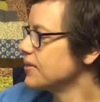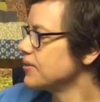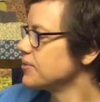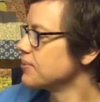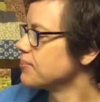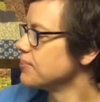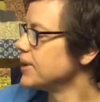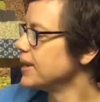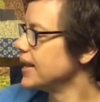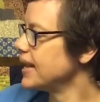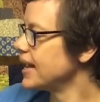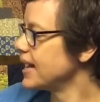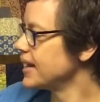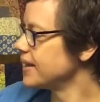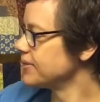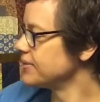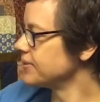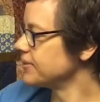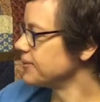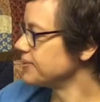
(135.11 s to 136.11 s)
three
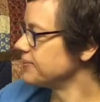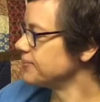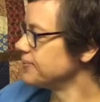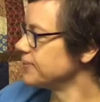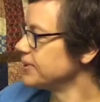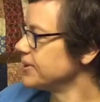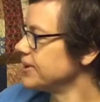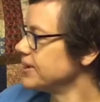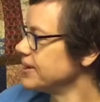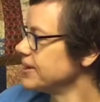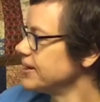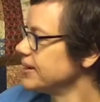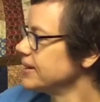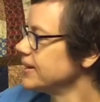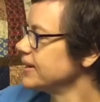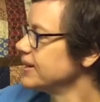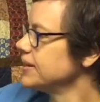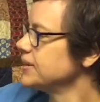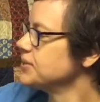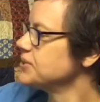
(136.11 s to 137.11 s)
at the foot,
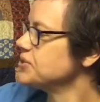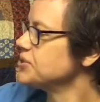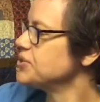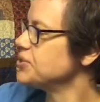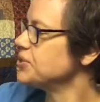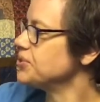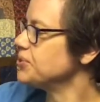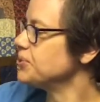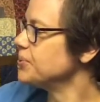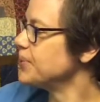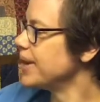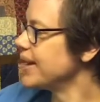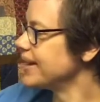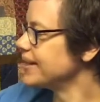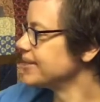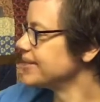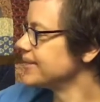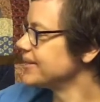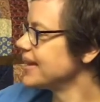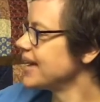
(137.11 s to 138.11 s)
two at
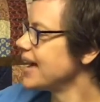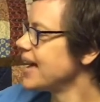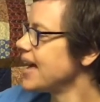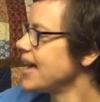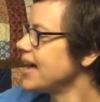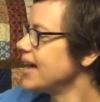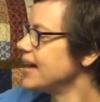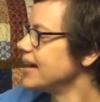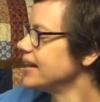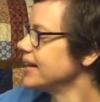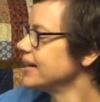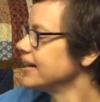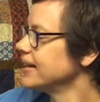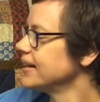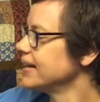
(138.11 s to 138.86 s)
the head.